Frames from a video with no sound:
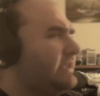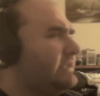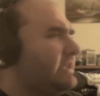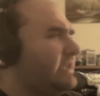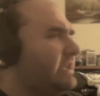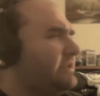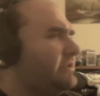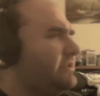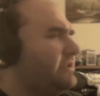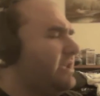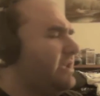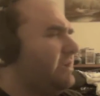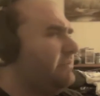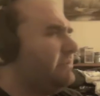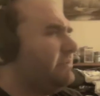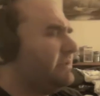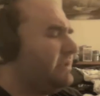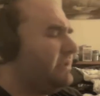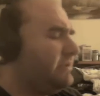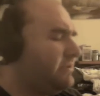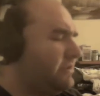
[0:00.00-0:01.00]
the dragon statue
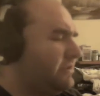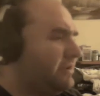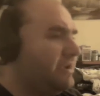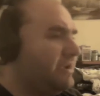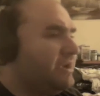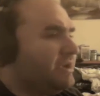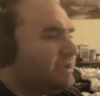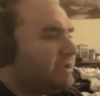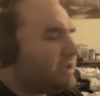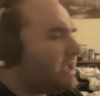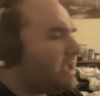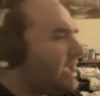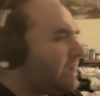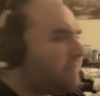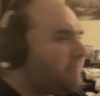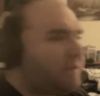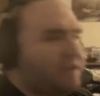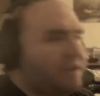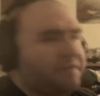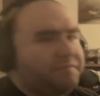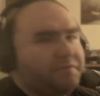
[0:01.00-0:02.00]
thing was interesting. So
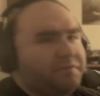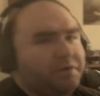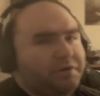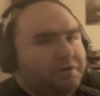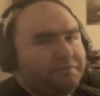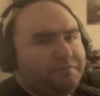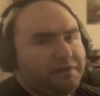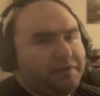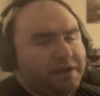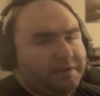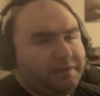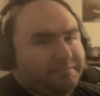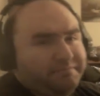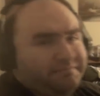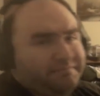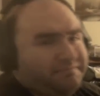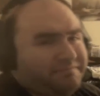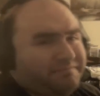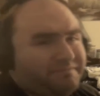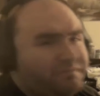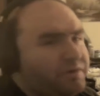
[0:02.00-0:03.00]
yeah, probably 4 out of
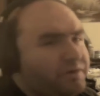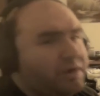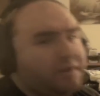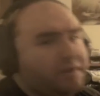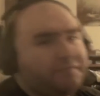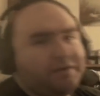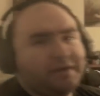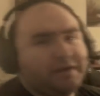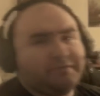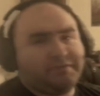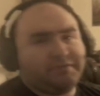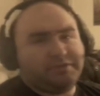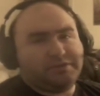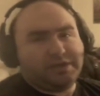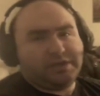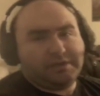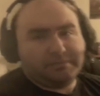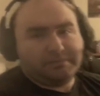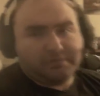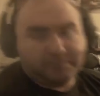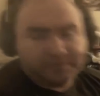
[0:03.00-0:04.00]
5. 4 out of 5
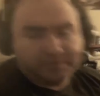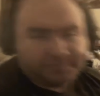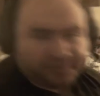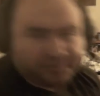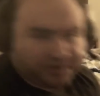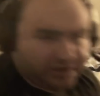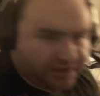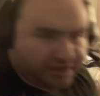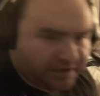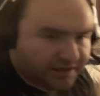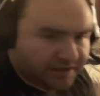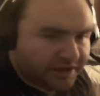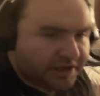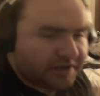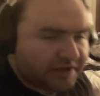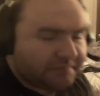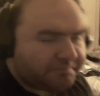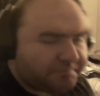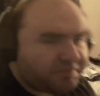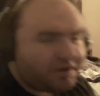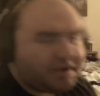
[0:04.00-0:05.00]
for the chapter. It was pretty
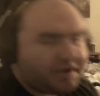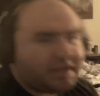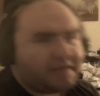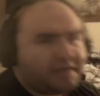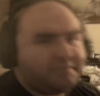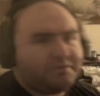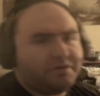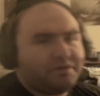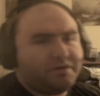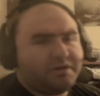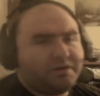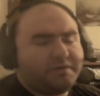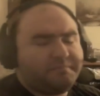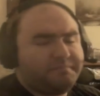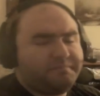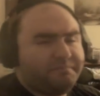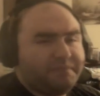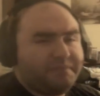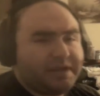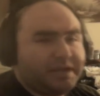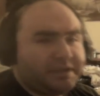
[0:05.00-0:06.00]
good. Pretty damn
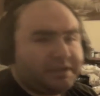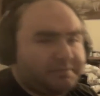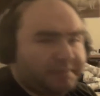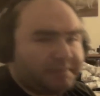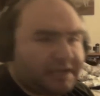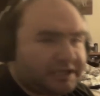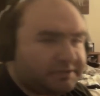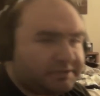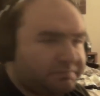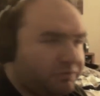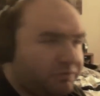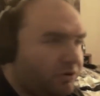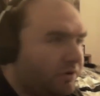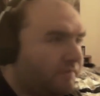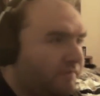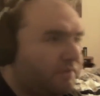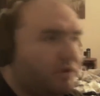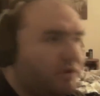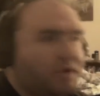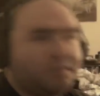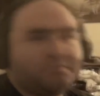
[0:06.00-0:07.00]
good. Not the best,
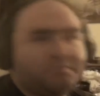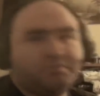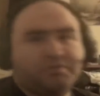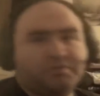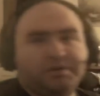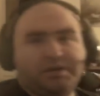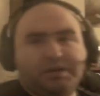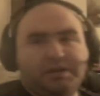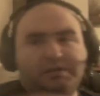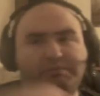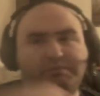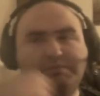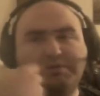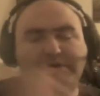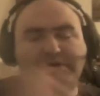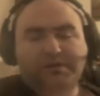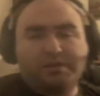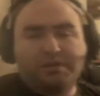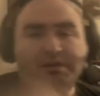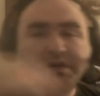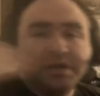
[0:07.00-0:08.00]
but overall pretty
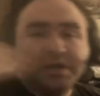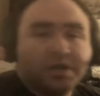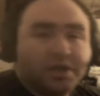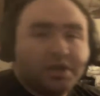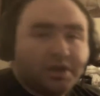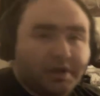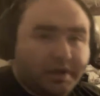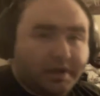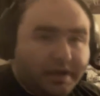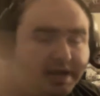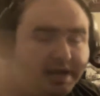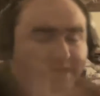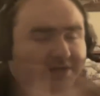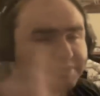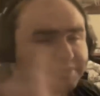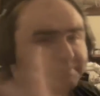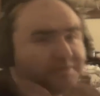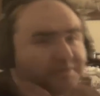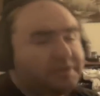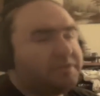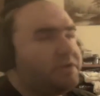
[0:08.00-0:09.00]
damn good.
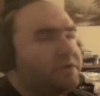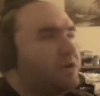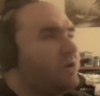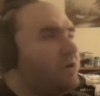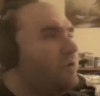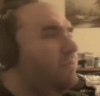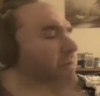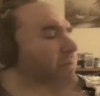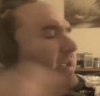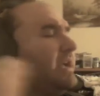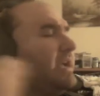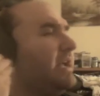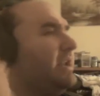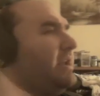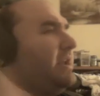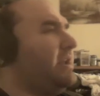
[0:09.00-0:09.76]
Next week though,